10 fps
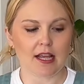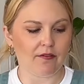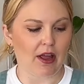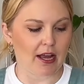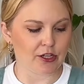
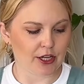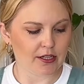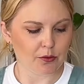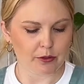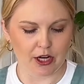have
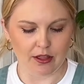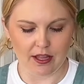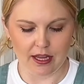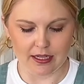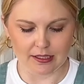edges, which I
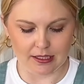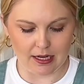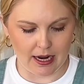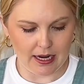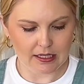think is
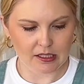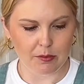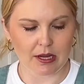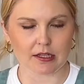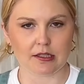nice
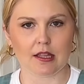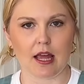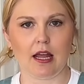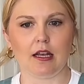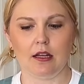because
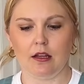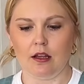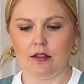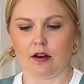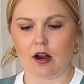then
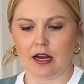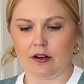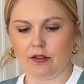they're kind of